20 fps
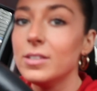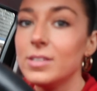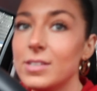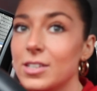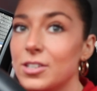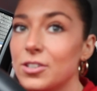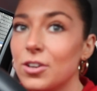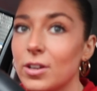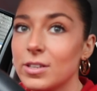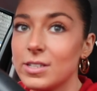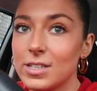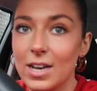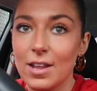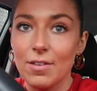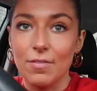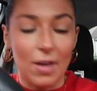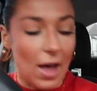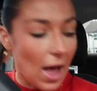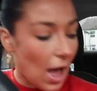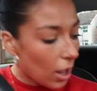Did not
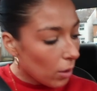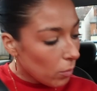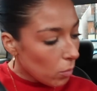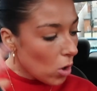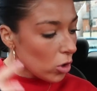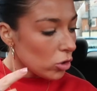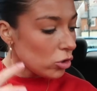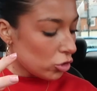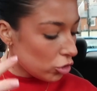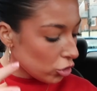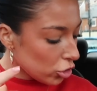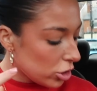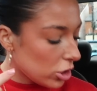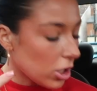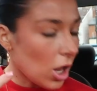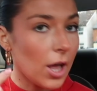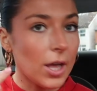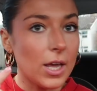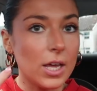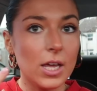deliver. I want just
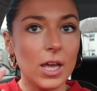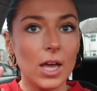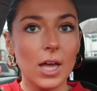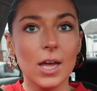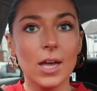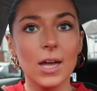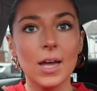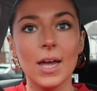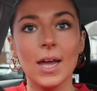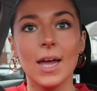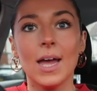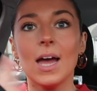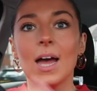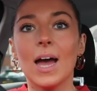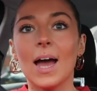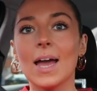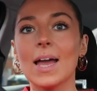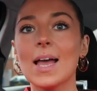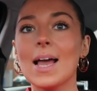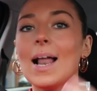like
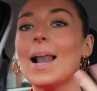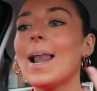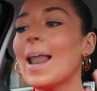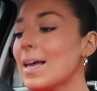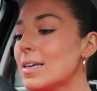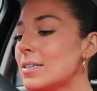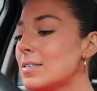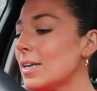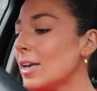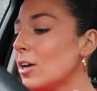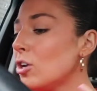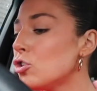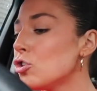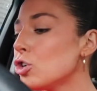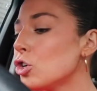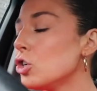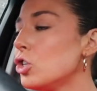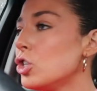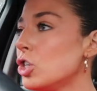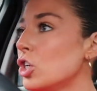a classic
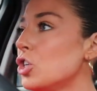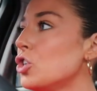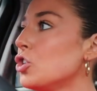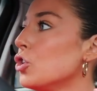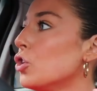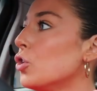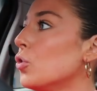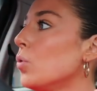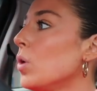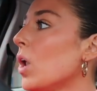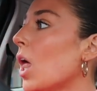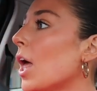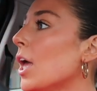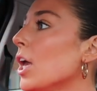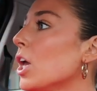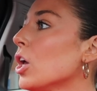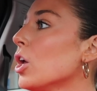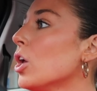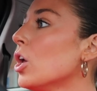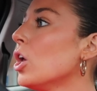traditional
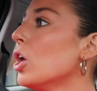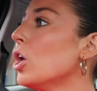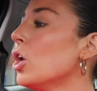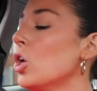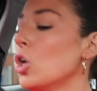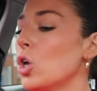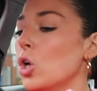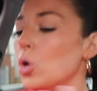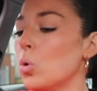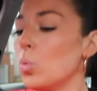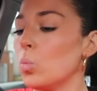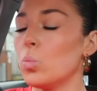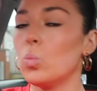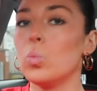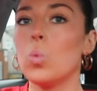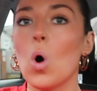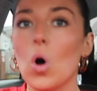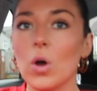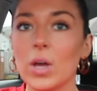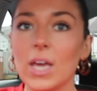like
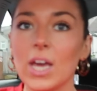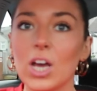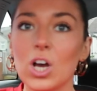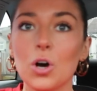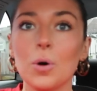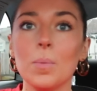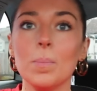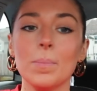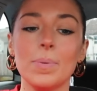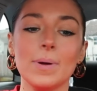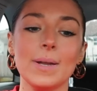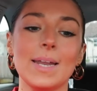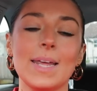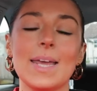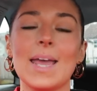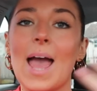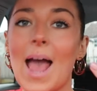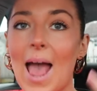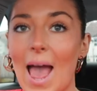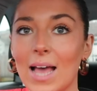white
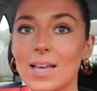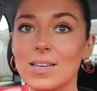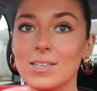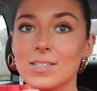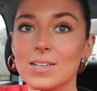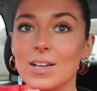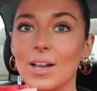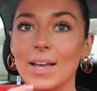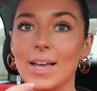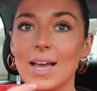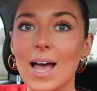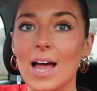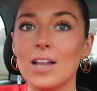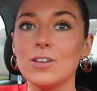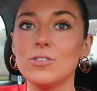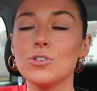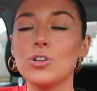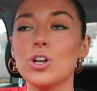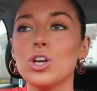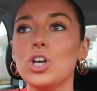company-esque like
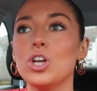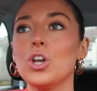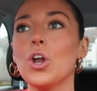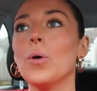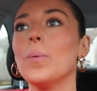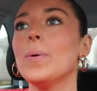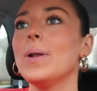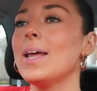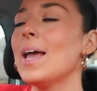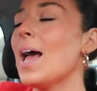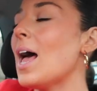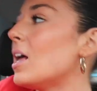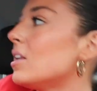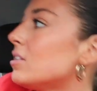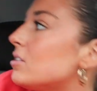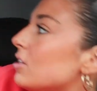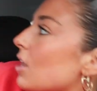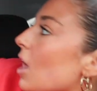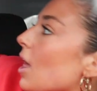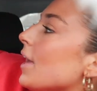candle, like, you know, when it
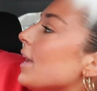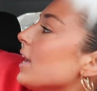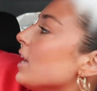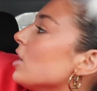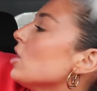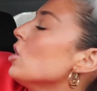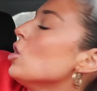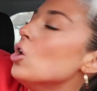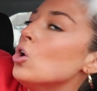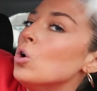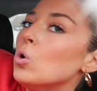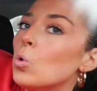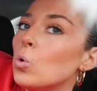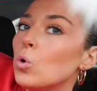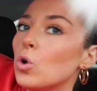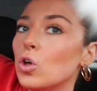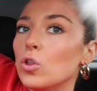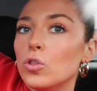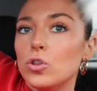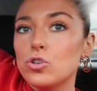has like all
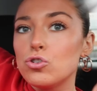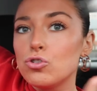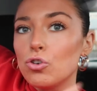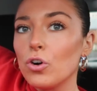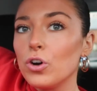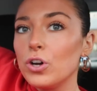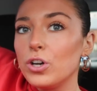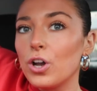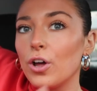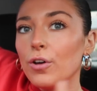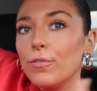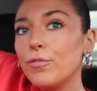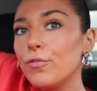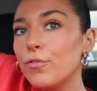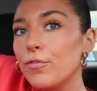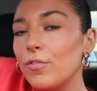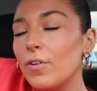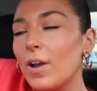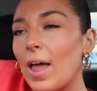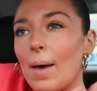like the dried like
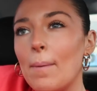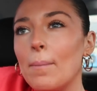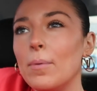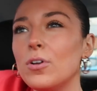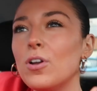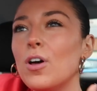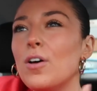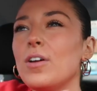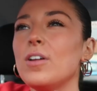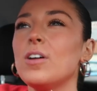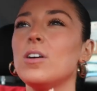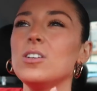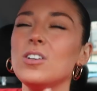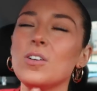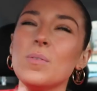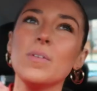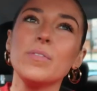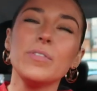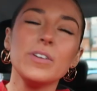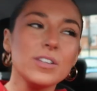flower, not, I don't
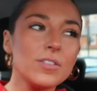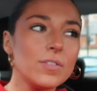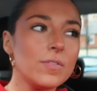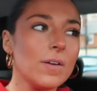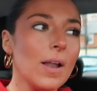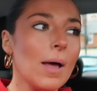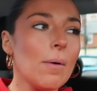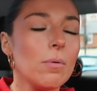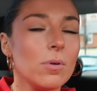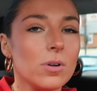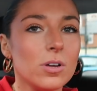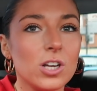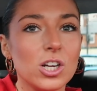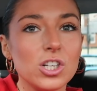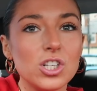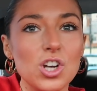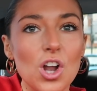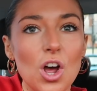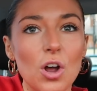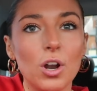know if it's flower, I
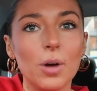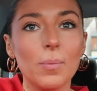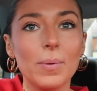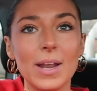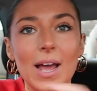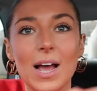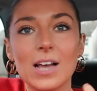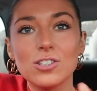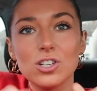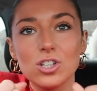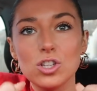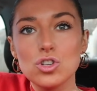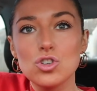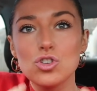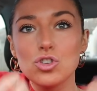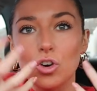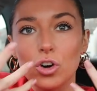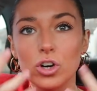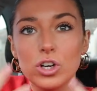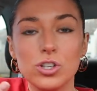don't know, like when it has like the
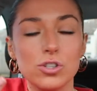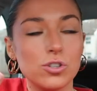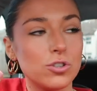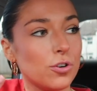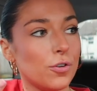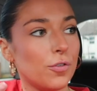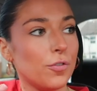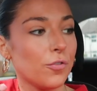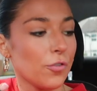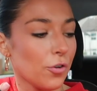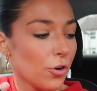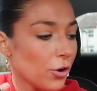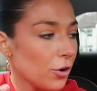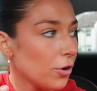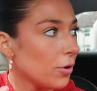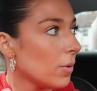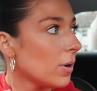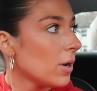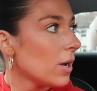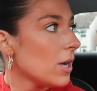dried stuff through.